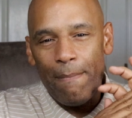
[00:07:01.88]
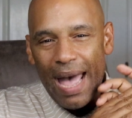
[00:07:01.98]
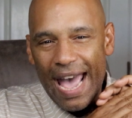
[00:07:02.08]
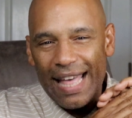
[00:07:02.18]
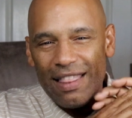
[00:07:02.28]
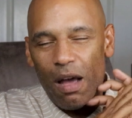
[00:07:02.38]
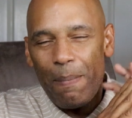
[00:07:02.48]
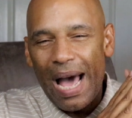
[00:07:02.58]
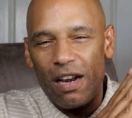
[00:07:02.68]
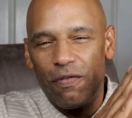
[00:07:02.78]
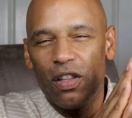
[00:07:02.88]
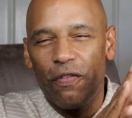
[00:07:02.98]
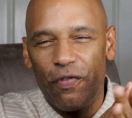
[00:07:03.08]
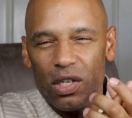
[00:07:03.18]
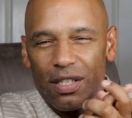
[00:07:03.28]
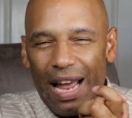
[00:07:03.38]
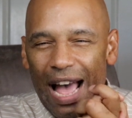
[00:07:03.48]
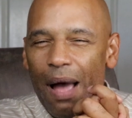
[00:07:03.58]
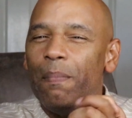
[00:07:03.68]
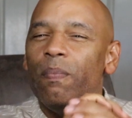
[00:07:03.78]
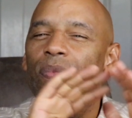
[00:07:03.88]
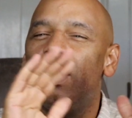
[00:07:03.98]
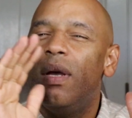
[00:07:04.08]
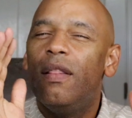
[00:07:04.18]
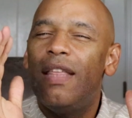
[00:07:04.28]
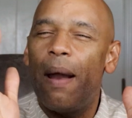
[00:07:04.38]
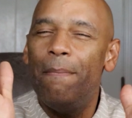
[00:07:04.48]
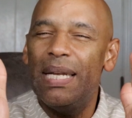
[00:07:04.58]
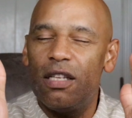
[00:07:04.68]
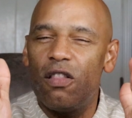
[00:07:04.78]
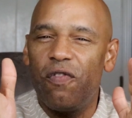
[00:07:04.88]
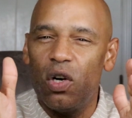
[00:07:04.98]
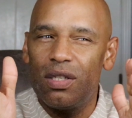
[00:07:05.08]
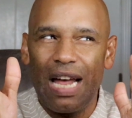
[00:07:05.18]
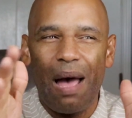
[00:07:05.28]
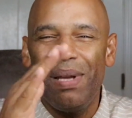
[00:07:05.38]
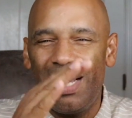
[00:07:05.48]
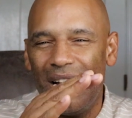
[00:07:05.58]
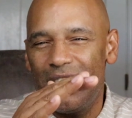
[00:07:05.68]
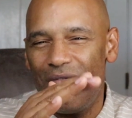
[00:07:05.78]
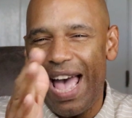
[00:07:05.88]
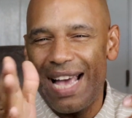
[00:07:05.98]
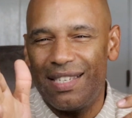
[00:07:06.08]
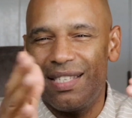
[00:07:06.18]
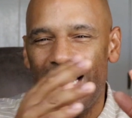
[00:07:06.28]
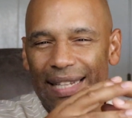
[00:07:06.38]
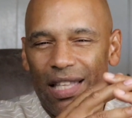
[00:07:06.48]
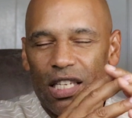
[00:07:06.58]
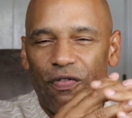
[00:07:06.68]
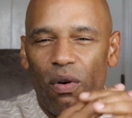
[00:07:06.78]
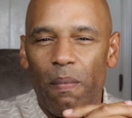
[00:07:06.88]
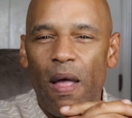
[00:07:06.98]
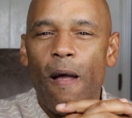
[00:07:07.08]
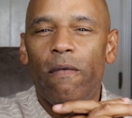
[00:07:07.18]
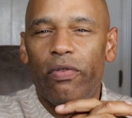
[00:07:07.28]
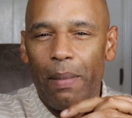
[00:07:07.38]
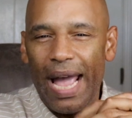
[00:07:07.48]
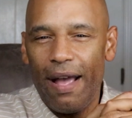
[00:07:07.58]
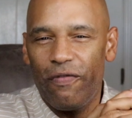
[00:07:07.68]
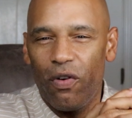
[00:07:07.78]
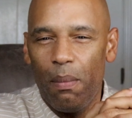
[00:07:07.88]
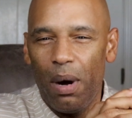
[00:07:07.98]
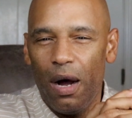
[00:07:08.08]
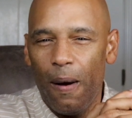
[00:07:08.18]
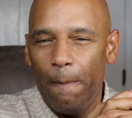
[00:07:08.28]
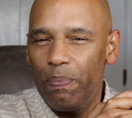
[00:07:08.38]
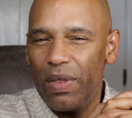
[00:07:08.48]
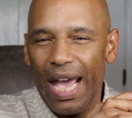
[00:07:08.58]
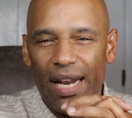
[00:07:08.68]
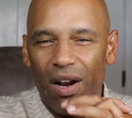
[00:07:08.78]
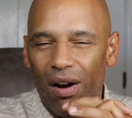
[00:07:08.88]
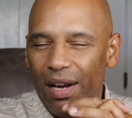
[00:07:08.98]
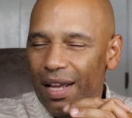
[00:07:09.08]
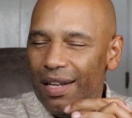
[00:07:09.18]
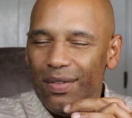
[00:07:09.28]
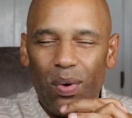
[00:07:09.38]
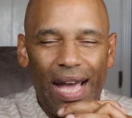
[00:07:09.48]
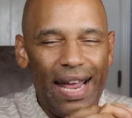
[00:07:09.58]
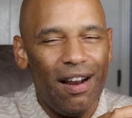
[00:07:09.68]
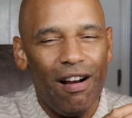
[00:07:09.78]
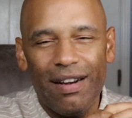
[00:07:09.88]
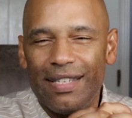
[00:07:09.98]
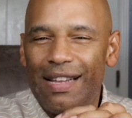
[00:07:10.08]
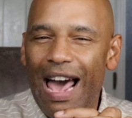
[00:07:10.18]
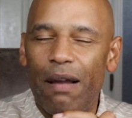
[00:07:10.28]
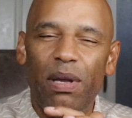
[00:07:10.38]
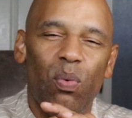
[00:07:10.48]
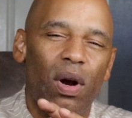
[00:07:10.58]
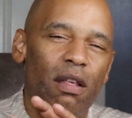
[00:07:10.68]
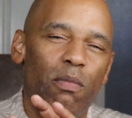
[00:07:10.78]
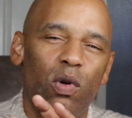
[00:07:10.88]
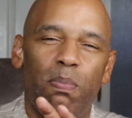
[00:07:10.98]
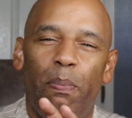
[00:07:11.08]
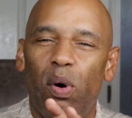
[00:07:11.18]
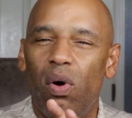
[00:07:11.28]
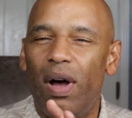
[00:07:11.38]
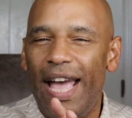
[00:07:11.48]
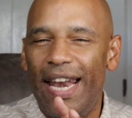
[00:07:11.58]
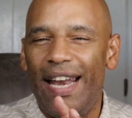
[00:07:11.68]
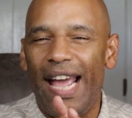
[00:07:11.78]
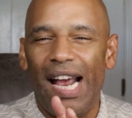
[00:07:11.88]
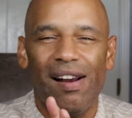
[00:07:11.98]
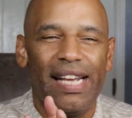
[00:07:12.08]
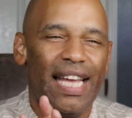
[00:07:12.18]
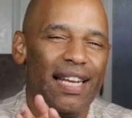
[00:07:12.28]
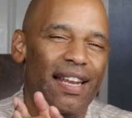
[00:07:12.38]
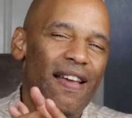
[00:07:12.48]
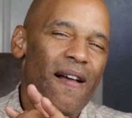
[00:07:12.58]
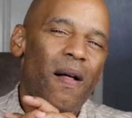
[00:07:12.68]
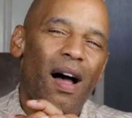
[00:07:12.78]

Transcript: I'm mad about it for the first time that I missed it the first time because of actions like this from Eddie Hearn. Dude, Eddie Hearn has got to be one of the most bullheaded, arrogant